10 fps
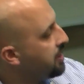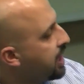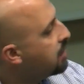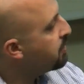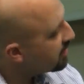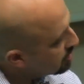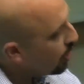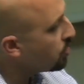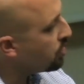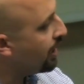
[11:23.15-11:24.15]
they can be
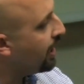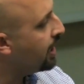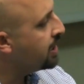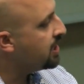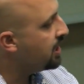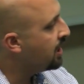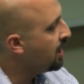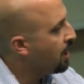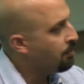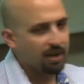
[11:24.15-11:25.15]
sold on that idea,
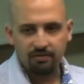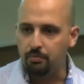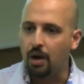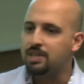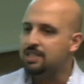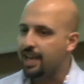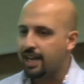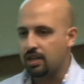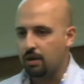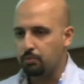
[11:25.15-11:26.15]
but if mum and
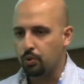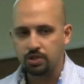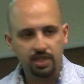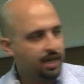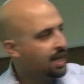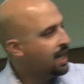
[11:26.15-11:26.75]
dad aren't bought in,